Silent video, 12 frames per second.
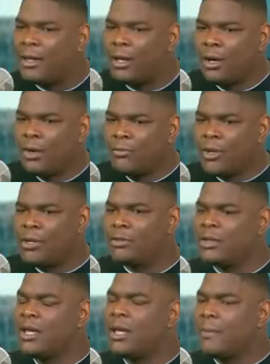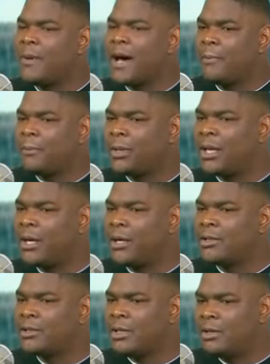when you think about
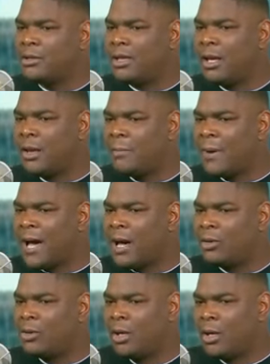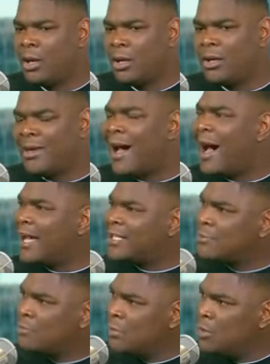players and you think about guys
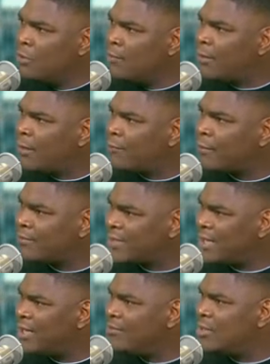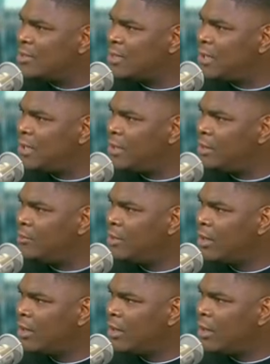moving from team to team,
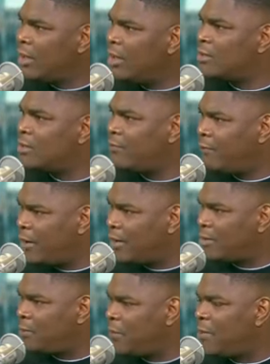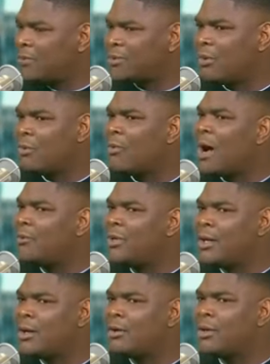it's people say, well, why would he
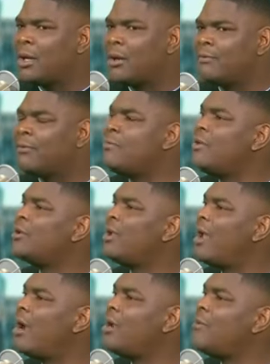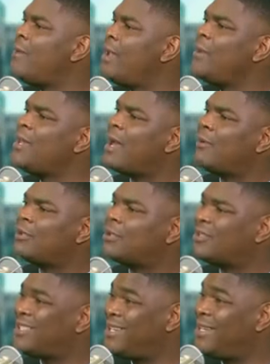go there? Familiarity. Maybe not with the
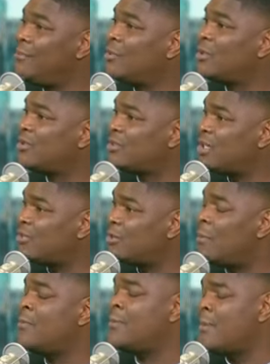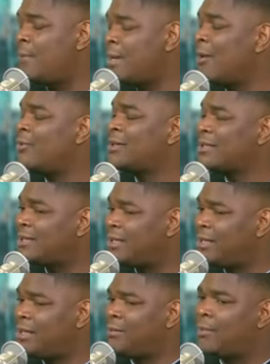team or the system. Maybe not with the
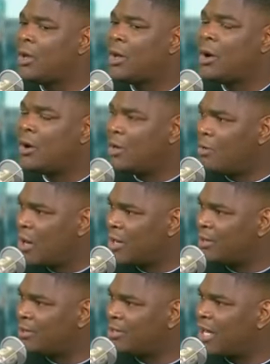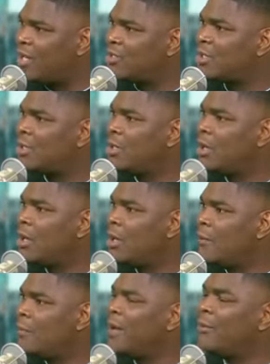team or the organization,
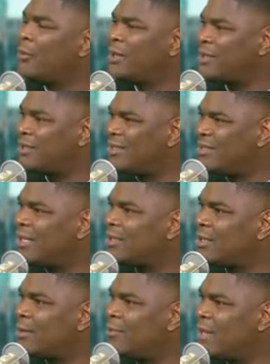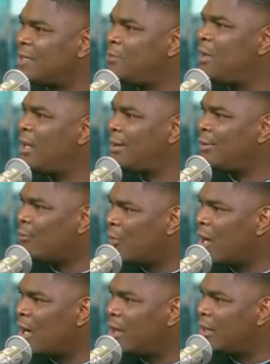but with the system that's being
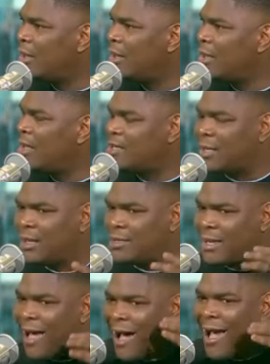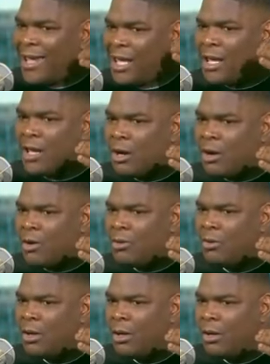run. Is I can go
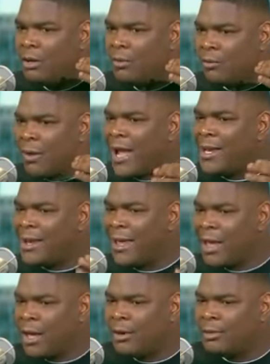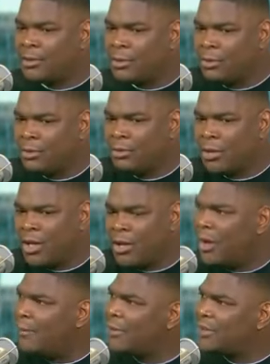right now to a
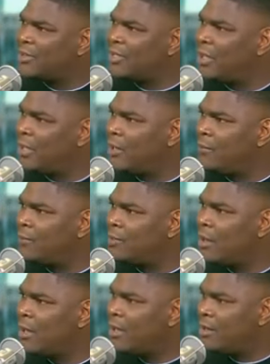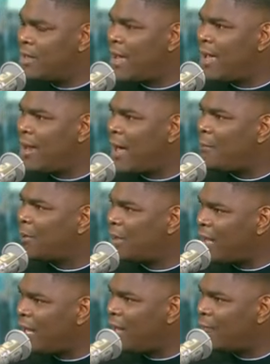number of teams that I
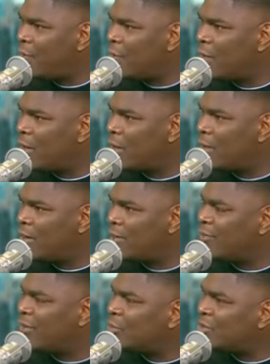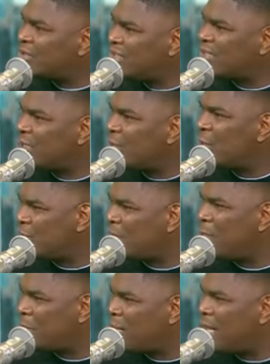played for. If those systems are in
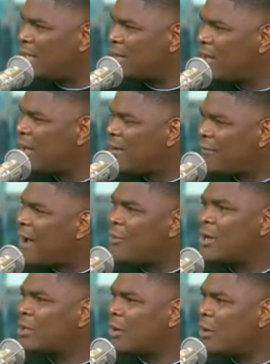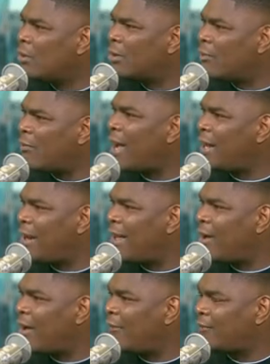place, if I went to Oakland right now
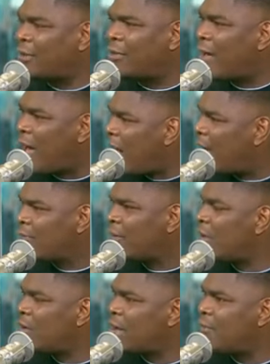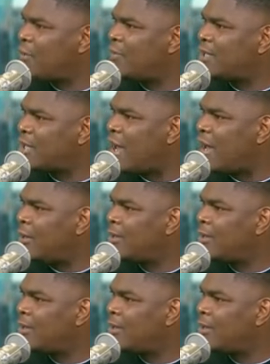after however long I've been retired,